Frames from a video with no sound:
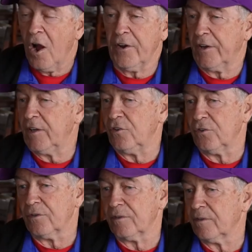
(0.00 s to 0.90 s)
Oh, no, he
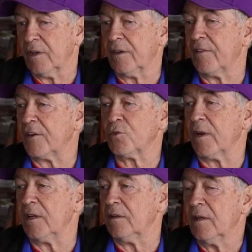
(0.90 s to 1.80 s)
knew. No, no, that's why
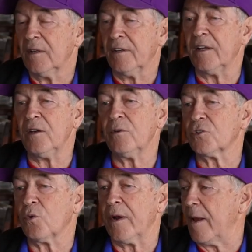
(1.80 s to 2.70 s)
he, no, he
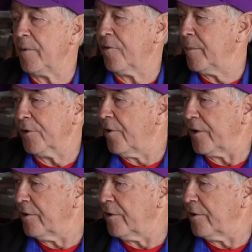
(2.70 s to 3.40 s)
was quite happy for me to ride